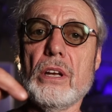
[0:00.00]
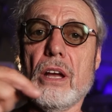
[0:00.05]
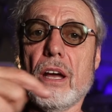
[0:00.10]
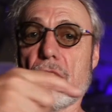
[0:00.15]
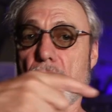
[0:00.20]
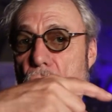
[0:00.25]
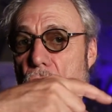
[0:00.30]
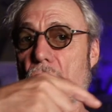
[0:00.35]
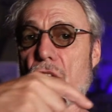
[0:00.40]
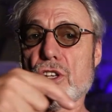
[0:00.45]

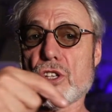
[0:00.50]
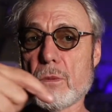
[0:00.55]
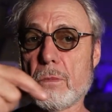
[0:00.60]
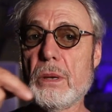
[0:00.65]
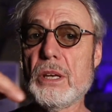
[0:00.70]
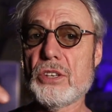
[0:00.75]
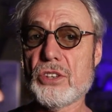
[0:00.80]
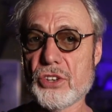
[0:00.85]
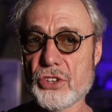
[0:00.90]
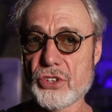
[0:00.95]
across a
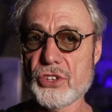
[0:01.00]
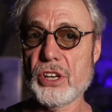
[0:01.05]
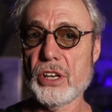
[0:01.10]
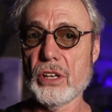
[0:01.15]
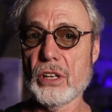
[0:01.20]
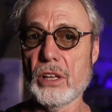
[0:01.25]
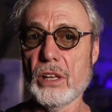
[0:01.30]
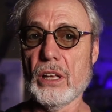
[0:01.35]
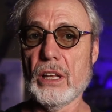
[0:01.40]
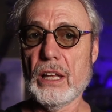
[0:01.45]
piece of
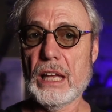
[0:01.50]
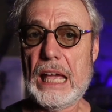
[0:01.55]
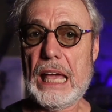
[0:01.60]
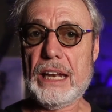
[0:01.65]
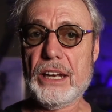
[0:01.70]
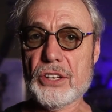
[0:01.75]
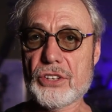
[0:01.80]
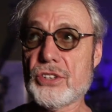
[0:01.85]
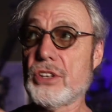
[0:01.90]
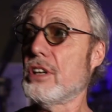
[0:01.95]
steel,
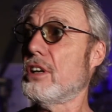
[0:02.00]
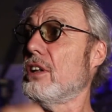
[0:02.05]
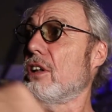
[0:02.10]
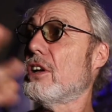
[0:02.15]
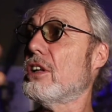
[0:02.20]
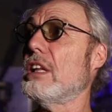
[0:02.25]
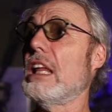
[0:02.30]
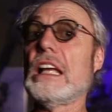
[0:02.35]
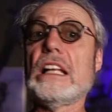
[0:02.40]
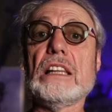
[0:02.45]
and it's going to
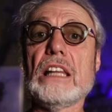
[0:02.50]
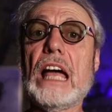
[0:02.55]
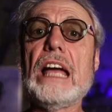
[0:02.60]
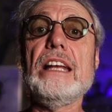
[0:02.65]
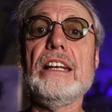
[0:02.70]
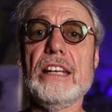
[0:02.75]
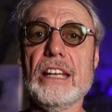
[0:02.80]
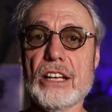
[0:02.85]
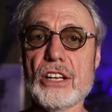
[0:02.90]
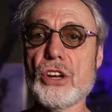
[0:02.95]
look like
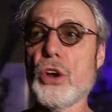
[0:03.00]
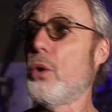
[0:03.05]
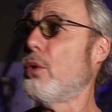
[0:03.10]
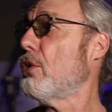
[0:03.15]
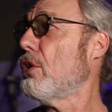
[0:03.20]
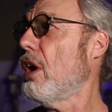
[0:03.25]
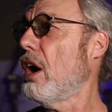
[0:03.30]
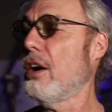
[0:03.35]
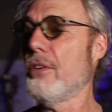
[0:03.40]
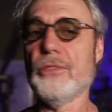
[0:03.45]
lightning
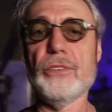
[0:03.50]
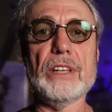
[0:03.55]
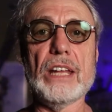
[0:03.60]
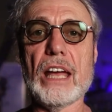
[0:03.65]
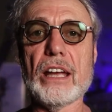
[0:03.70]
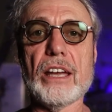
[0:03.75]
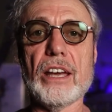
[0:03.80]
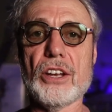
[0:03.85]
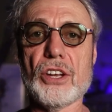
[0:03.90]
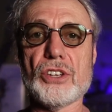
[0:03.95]
going off and
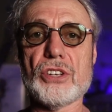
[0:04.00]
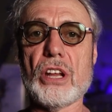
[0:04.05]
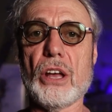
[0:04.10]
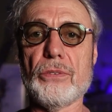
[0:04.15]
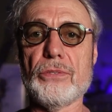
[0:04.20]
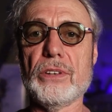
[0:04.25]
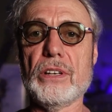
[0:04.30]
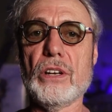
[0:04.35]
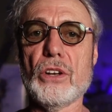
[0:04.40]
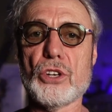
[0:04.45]
that kind of
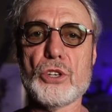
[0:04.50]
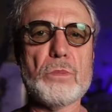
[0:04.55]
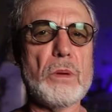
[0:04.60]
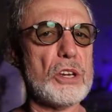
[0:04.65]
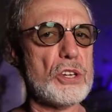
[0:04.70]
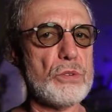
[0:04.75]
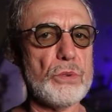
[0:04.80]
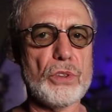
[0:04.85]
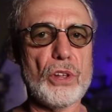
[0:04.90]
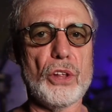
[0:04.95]
stuff in here,
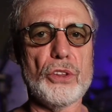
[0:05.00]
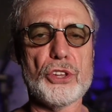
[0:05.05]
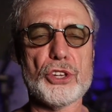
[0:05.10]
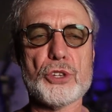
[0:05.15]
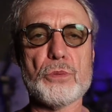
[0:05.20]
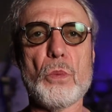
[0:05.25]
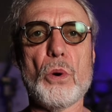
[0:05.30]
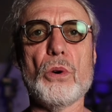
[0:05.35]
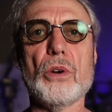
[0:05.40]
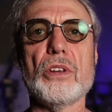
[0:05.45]
especially with all the
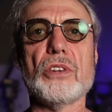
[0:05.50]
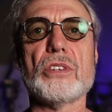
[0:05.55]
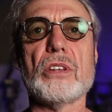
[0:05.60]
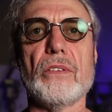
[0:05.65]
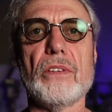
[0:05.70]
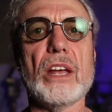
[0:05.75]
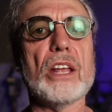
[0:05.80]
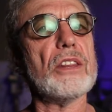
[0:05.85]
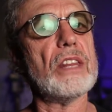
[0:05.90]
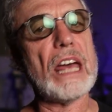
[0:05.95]
smoke and
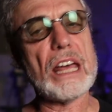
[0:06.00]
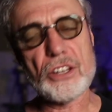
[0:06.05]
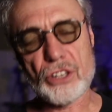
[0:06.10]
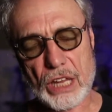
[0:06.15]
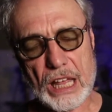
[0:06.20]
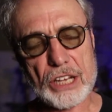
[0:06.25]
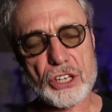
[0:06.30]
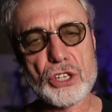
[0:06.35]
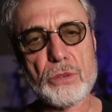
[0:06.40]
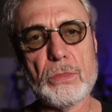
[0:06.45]
stuff.
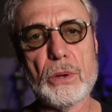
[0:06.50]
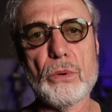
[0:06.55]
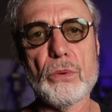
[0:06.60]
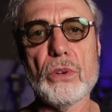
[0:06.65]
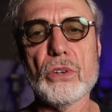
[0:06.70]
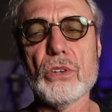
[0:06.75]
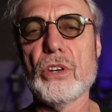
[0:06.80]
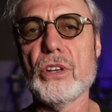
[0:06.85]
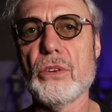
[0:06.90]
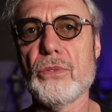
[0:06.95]
That should be a
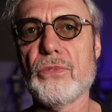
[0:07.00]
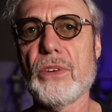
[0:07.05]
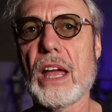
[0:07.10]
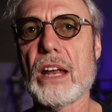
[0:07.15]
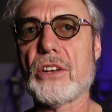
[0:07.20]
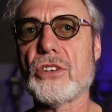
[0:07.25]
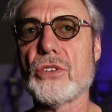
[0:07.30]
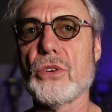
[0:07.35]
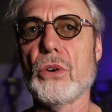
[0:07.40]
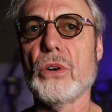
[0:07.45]
real good
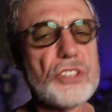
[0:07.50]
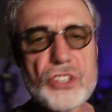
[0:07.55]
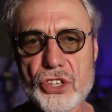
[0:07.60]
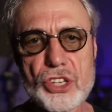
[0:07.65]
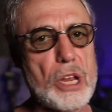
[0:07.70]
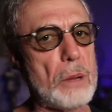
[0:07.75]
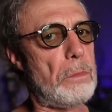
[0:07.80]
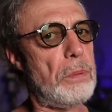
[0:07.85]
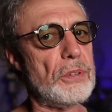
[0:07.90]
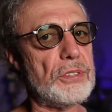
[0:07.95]
effect. So
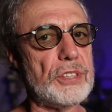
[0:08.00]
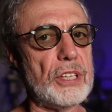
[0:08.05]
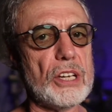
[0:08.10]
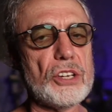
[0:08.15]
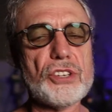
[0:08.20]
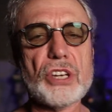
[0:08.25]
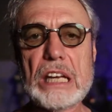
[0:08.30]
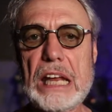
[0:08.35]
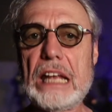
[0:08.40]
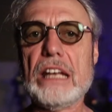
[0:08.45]
simple
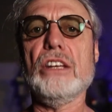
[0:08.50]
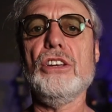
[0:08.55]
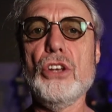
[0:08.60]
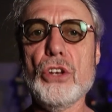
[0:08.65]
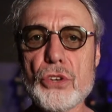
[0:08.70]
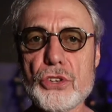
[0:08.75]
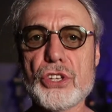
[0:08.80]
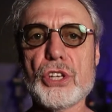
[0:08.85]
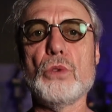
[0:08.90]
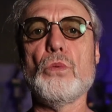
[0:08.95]
things, again,
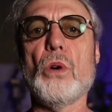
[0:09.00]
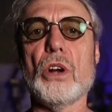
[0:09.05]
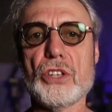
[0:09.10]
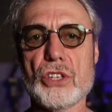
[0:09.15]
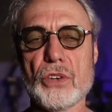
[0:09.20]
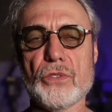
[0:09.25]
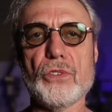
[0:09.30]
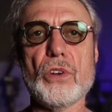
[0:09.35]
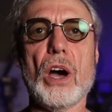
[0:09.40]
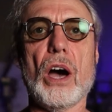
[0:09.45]
using what
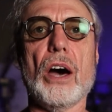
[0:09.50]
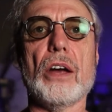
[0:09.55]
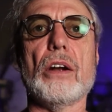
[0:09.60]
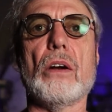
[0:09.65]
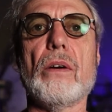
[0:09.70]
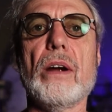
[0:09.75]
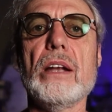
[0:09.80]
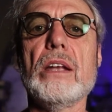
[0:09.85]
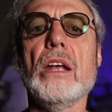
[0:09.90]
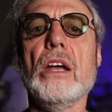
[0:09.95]
you've got, all
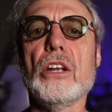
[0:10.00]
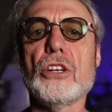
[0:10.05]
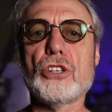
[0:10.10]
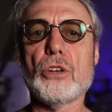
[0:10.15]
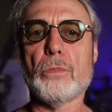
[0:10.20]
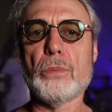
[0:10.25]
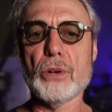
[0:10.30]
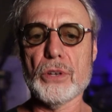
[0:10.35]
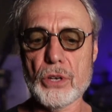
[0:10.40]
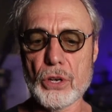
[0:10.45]
right, to
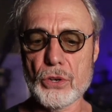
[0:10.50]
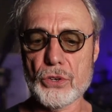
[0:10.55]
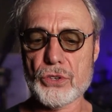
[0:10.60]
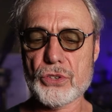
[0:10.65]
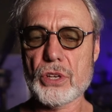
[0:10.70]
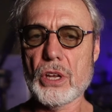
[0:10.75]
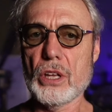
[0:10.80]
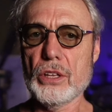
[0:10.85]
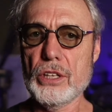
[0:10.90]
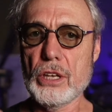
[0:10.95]

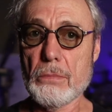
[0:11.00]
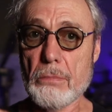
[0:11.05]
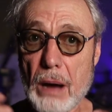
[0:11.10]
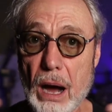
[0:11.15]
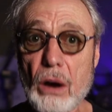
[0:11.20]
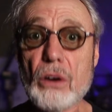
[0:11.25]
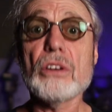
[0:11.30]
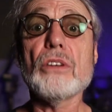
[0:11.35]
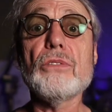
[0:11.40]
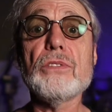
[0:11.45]
produce the
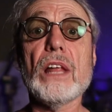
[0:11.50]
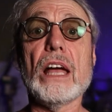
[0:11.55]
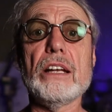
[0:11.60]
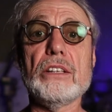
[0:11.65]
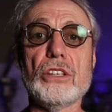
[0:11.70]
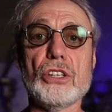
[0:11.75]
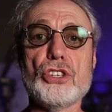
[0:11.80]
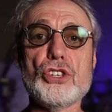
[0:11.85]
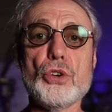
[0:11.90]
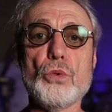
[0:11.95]
amount of light
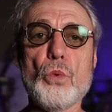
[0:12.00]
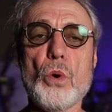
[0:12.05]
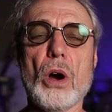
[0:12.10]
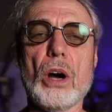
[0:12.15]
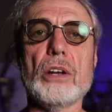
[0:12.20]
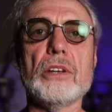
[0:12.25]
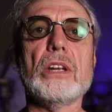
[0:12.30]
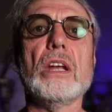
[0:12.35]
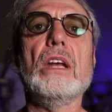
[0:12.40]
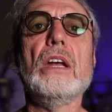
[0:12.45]
that you
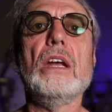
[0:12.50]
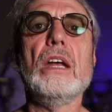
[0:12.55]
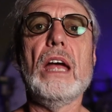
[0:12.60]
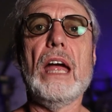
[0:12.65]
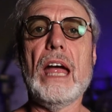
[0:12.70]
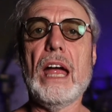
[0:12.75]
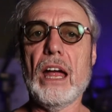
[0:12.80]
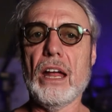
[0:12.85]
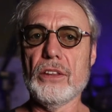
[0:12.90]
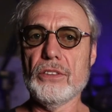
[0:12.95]
want
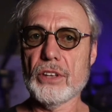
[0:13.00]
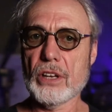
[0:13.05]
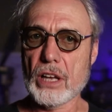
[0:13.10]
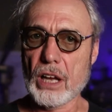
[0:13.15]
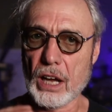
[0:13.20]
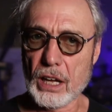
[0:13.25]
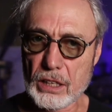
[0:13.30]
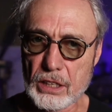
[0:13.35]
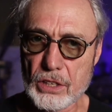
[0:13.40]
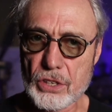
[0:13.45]
and the
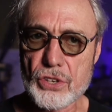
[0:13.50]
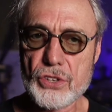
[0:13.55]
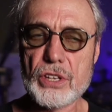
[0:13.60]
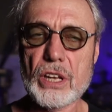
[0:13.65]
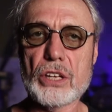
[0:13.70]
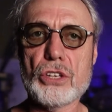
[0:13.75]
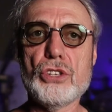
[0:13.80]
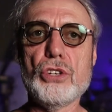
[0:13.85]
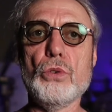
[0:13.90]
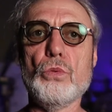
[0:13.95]
colors
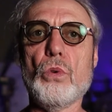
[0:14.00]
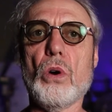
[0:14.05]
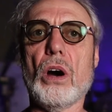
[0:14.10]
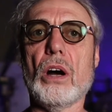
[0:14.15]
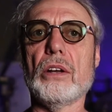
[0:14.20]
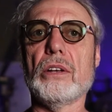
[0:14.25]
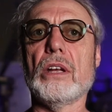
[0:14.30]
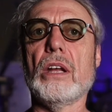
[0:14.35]
that you want